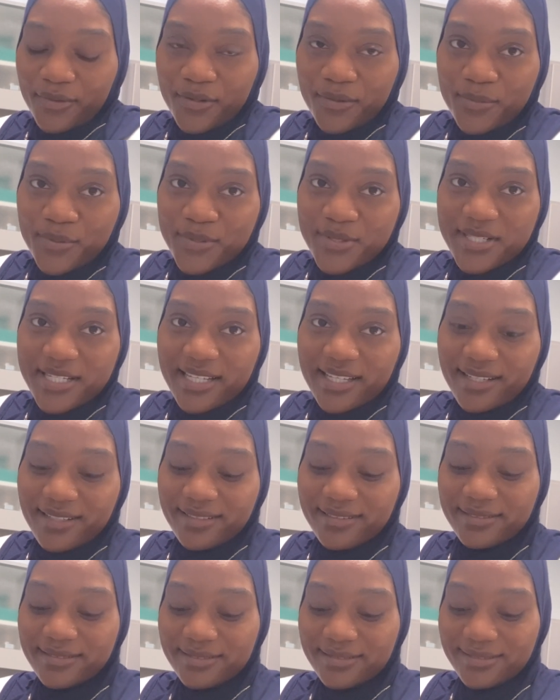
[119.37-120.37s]
we'll see.
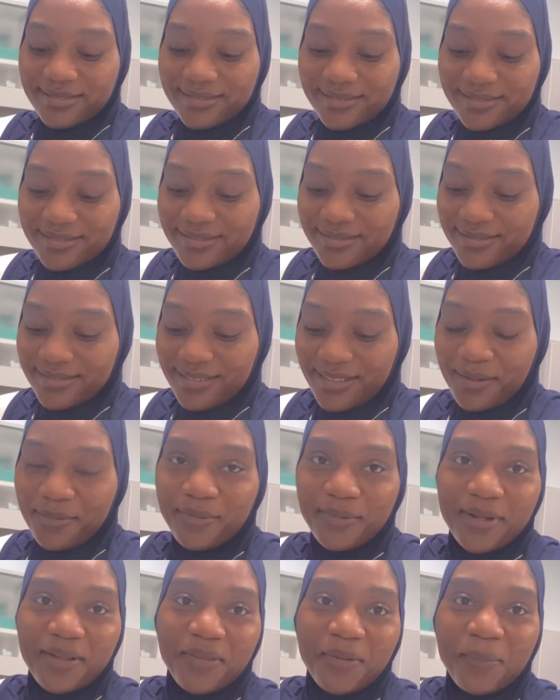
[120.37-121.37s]

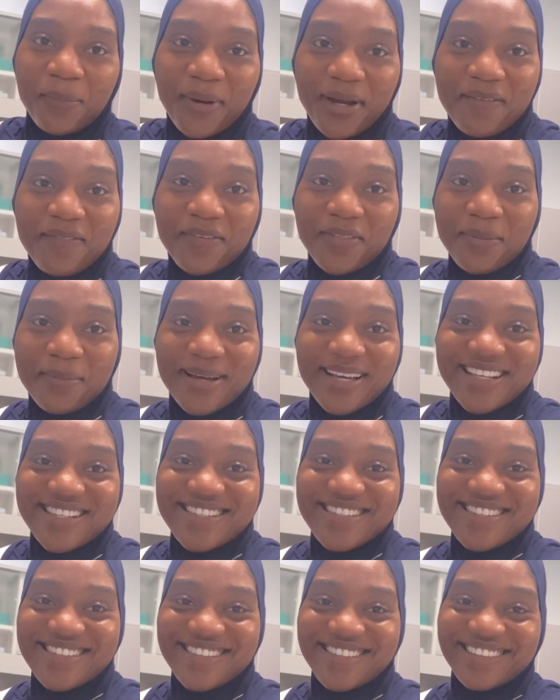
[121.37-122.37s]
I have to pray for the
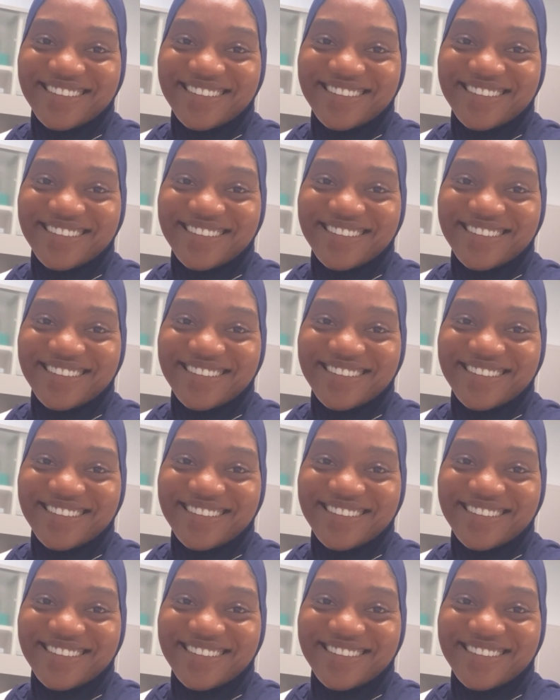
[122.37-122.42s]
best.